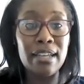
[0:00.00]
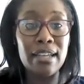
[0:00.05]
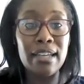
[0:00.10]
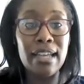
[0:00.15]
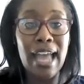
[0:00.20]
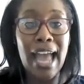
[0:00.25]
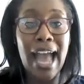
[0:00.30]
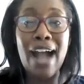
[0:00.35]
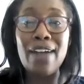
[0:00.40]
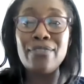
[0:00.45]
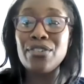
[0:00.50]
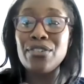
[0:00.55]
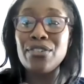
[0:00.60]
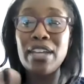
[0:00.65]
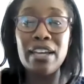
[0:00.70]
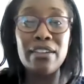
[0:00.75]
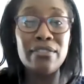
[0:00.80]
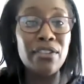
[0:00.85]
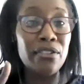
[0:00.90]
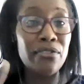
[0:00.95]
after
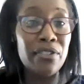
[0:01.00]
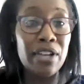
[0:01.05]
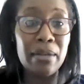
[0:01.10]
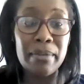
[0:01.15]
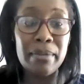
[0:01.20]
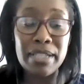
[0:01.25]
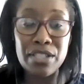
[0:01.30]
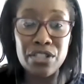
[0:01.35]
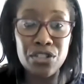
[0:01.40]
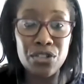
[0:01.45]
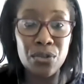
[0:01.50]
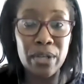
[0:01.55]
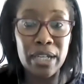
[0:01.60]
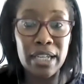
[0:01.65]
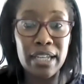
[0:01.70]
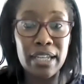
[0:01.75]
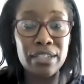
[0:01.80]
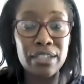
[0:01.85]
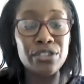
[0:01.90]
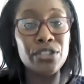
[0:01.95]
their families enjoyed
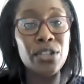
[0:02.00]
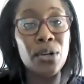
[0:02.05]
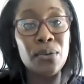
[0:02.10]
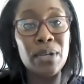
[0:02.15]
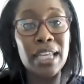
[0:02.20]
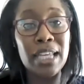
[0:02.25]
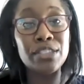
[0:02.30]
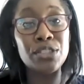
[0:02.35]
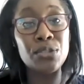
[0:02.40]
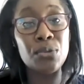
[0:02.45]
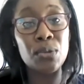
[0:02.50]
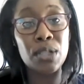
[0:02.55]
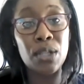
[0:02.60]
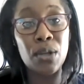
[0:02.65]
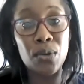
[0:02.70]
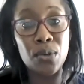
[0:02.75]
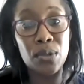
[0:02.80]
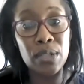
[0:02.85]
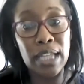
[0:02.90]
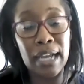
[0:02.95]
it, donate it to a
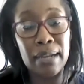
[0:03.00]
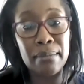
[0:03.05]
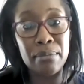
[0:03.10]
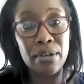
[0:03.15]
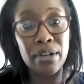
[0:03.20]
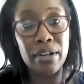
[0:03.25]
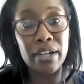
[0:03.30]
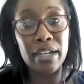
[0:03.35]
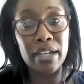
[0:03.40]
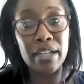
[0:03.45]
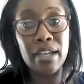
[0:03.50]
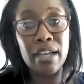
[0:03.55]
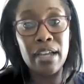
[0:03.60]
local library.